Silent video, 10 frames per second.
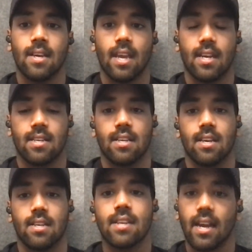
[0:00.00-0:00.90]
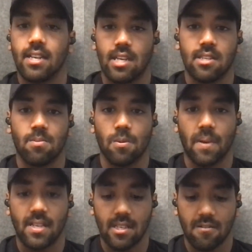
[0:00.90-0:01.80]
into digestible
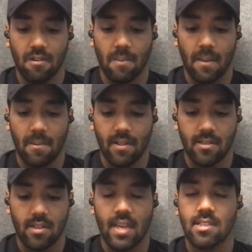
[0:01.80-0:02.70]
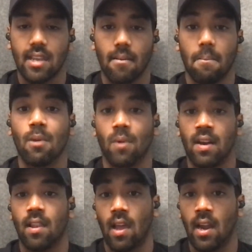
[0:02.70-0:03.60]
pieces for people. And so that's like me,
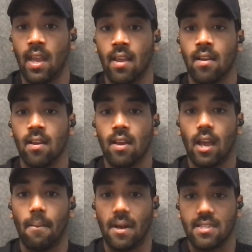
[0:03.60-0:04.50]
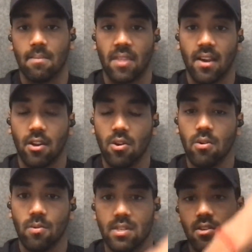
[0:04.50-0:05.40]
one, learning about something new,
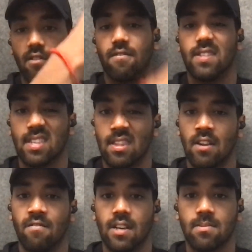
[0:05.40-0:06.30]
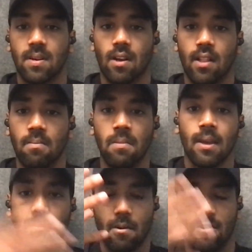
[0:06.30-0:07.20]
which sort of fits in the investment column,
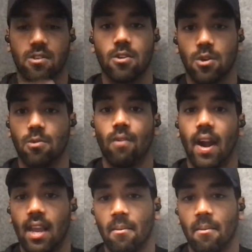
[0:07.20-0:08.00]
but also two, writing